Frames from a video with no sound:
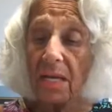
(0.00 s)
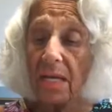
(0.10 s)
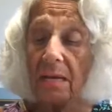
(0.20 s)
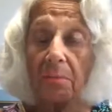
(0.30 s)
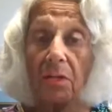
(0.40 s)

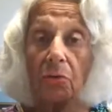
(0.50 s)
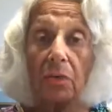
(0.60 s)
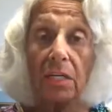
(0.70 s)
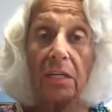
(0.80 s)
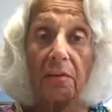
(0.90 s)
and I'm going to
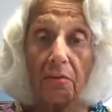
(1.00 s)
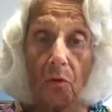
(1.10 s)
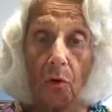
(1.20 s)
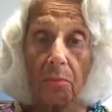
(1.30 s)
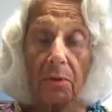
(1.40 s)
read it at
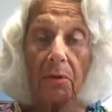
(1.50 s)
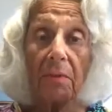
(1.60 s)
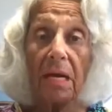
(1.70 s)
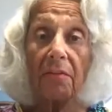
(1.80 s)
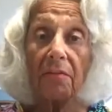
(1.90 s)
4, but it'll
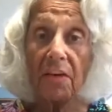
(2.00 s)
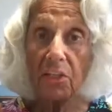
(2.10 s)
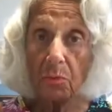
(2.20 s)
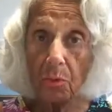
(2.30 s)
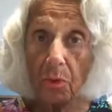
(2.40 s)
be on
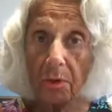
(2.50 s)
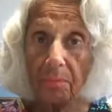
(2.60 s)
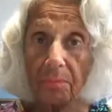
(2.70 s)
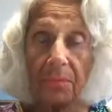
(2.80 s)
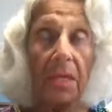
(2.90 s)
Facebook,
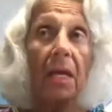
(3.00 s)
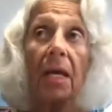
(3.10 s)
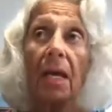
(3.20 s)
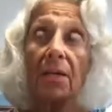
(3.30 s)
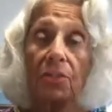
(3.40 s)

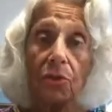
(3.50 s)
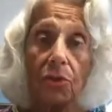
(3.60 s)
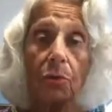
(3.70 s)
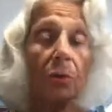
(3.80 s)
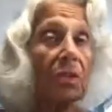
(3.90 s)
as
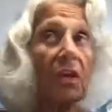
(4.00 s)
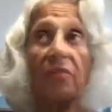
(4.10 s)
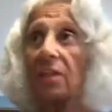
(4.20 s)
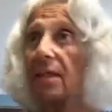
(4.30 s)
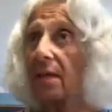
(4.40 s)
usual, with
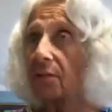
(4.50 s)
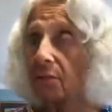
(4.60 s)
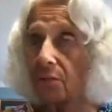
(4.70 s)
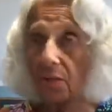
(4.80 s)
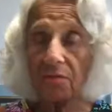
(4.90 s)
everything
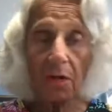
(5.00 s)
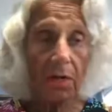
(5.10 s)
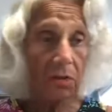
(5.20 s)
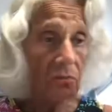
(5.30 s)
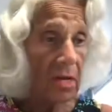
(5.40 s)
else I've
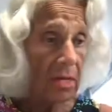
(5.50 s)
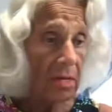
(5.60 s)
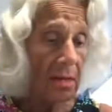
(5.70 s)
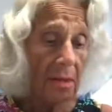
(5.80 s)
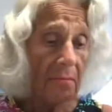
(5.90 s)
done and read.
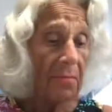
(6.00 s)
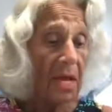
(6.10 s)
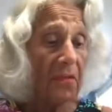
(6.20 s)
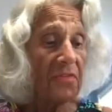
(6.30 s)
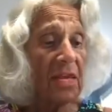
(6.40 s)

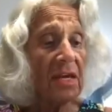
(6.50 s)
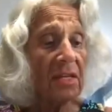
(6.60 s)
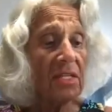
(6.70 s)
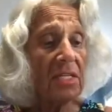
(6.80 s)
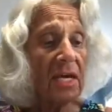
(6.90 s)
And then
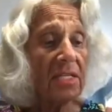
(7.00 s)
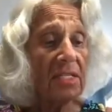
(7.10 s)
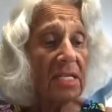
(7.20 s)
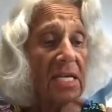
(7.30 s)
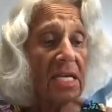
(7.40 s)
on the
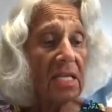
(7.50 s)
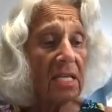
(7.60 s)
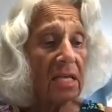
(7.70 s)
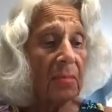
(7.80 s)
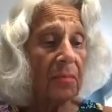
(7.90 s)
19th,
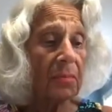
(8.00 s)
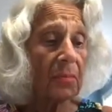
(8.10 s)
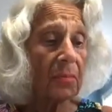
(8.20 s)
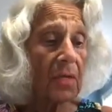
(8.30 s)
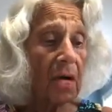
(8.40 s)

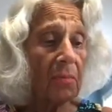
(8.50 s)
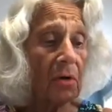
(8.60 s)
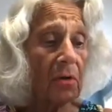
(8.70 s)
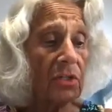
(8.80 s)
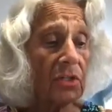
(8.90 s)
I'm
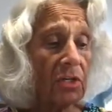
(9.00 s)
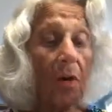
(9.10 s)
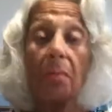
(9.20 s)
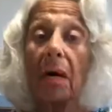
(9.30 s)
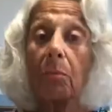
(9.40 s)
going to
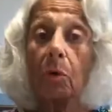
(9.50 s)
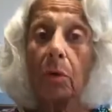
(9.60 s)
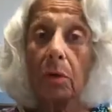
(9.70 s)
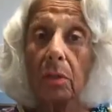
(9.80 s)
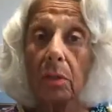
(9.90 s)
start my
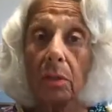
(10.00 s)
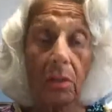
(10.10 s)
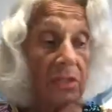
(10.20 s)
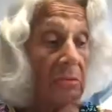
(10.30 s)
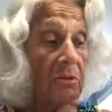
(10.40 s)
book,
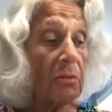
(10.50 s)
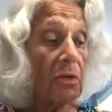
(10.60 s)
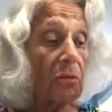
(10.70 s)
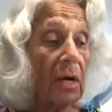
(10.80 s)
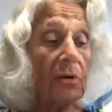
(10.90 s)
because I'm doing
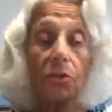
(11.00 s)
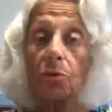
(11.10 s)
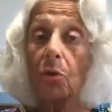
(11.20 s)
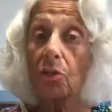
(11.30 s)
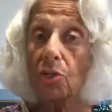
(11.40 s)
a writer's
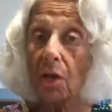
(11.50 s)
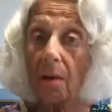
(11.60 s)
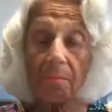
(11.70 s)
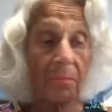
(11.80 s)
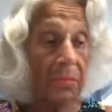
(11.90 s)
workshop,